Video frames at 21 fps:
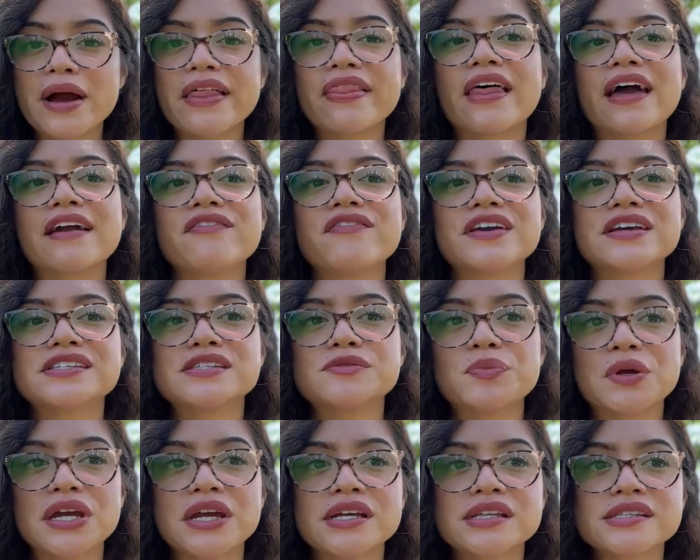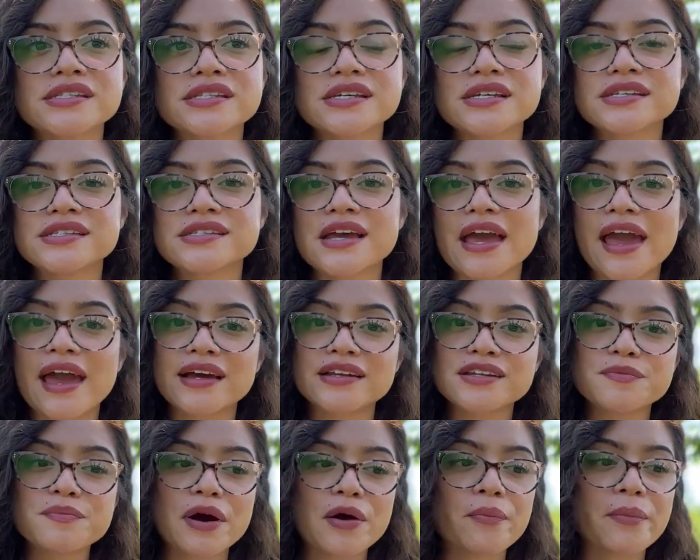life experiences
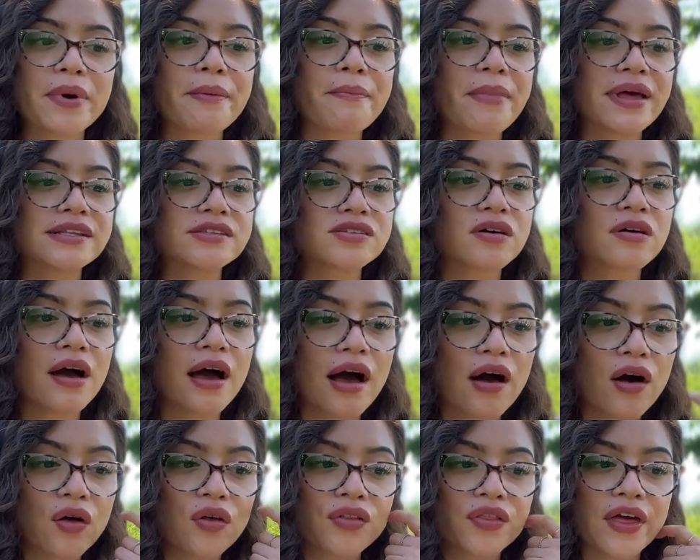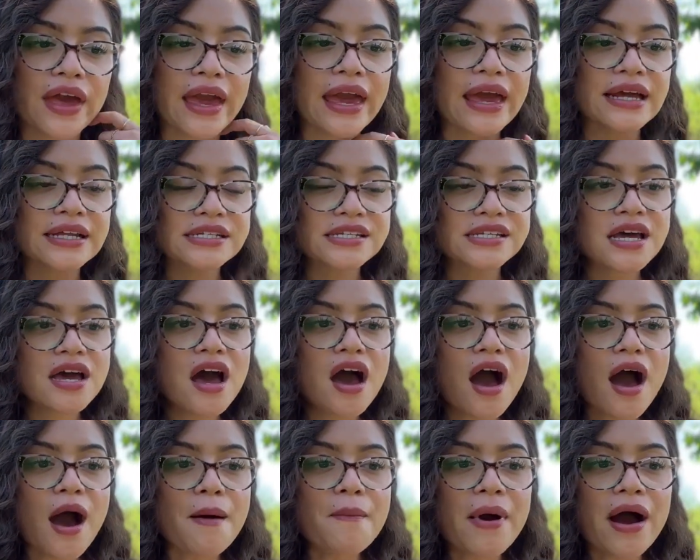and about my mental health and
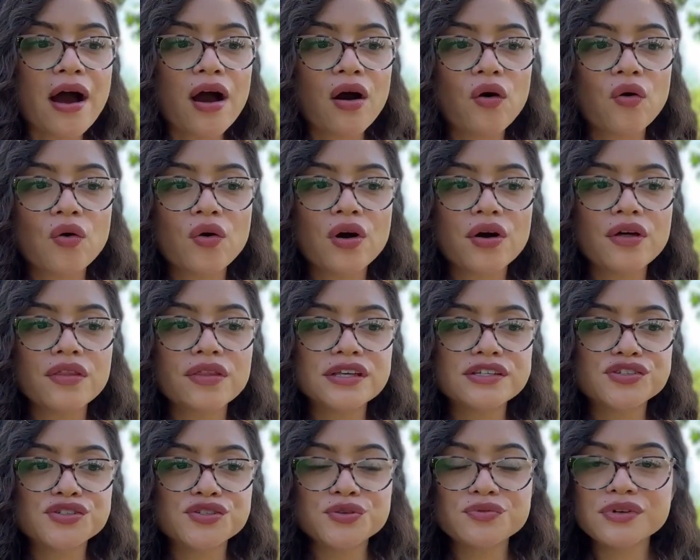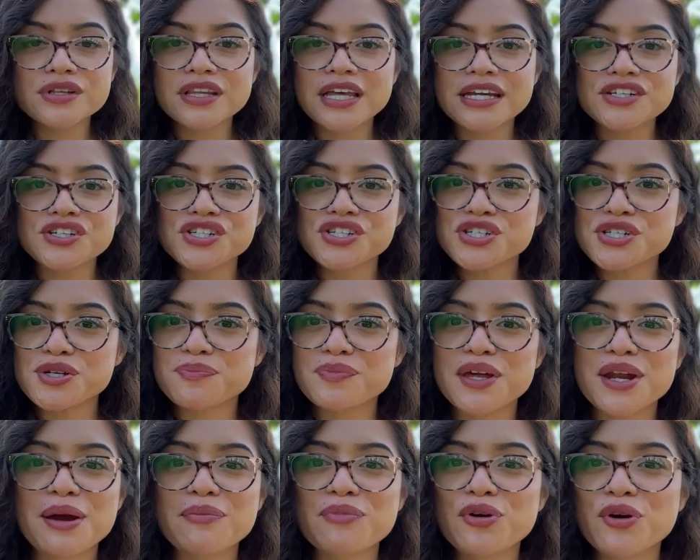about this new relationship
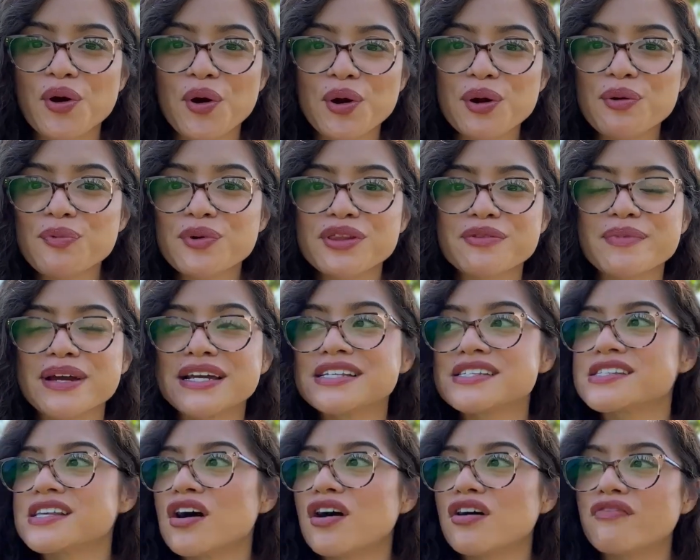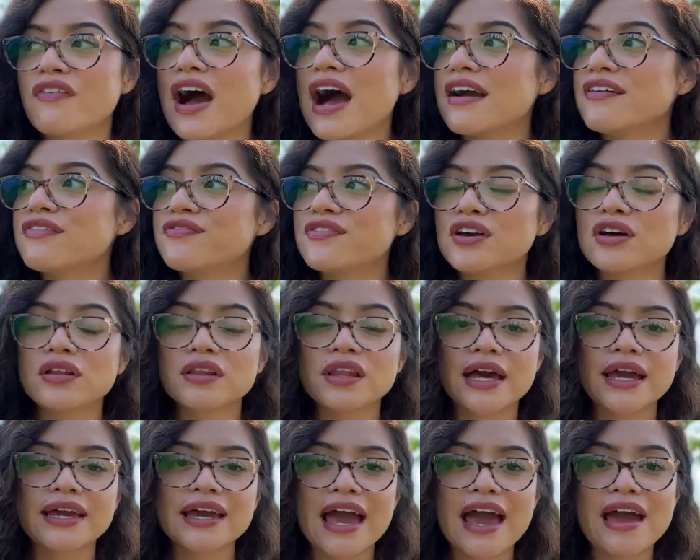that I'm growing with myself. I feel
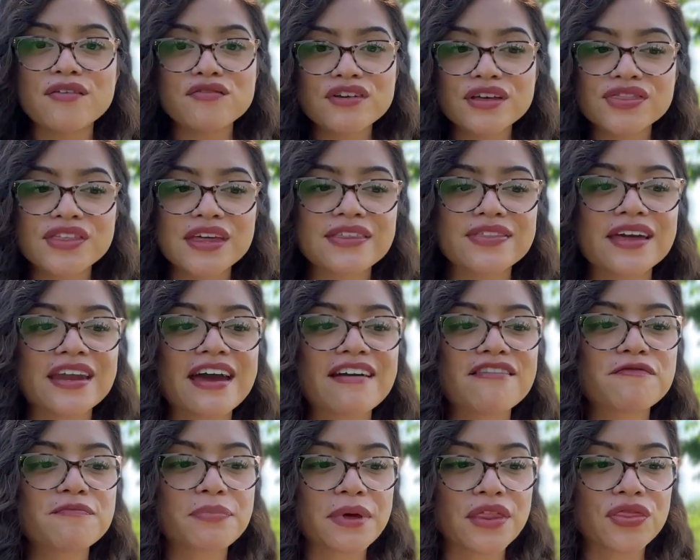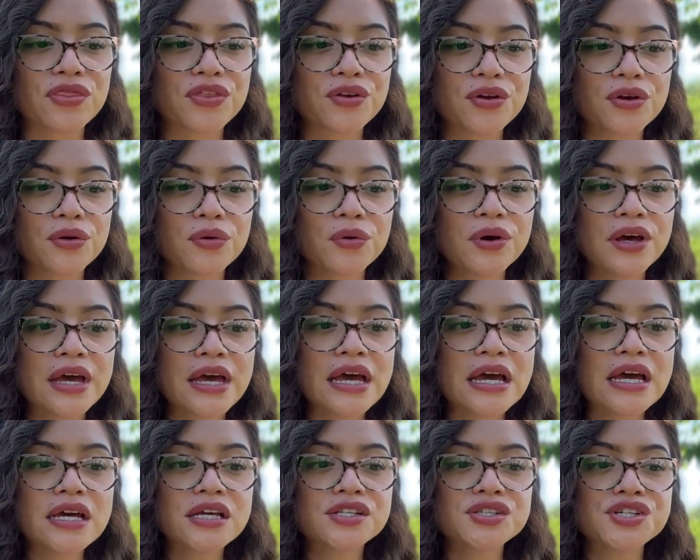like everything that I've been through
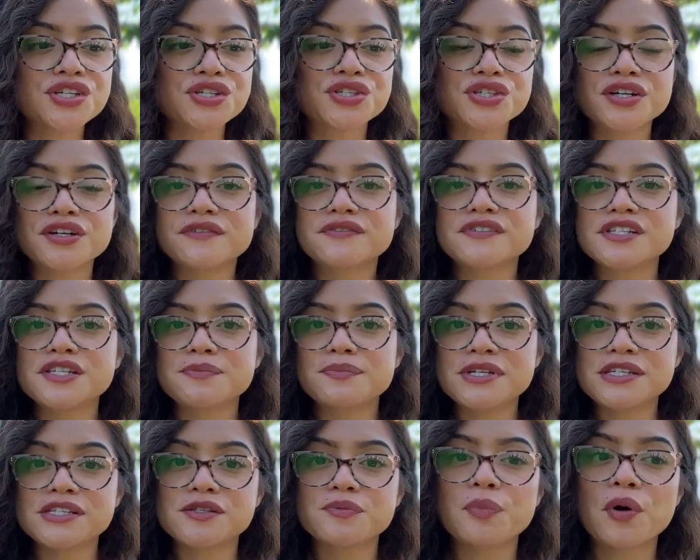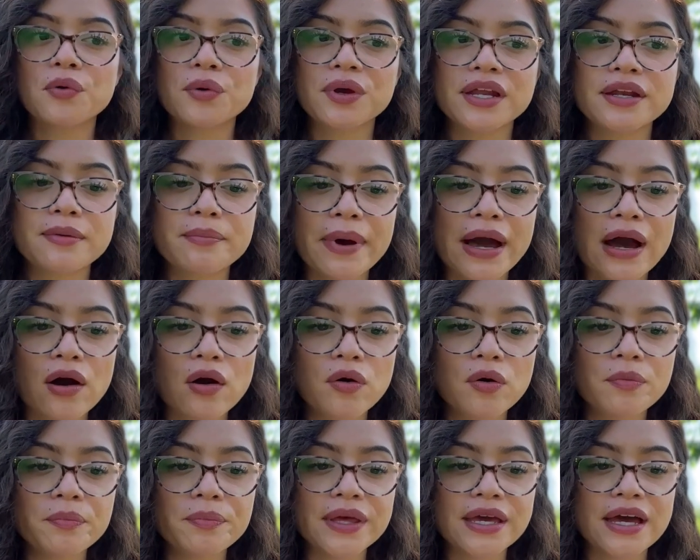deserves to be spoken
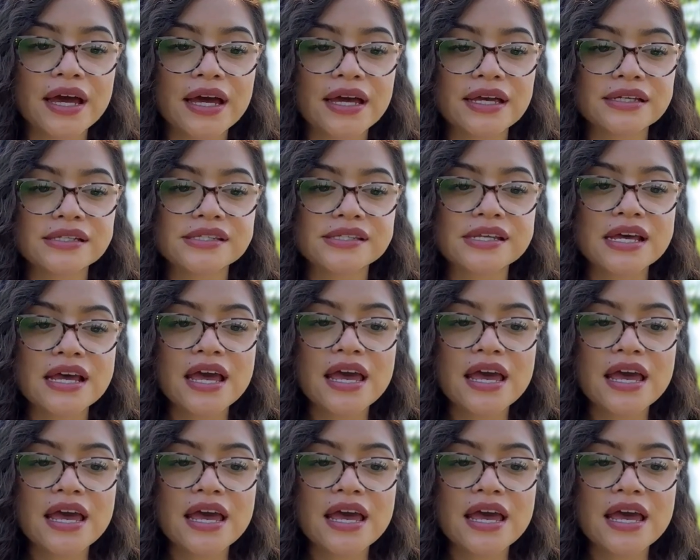about because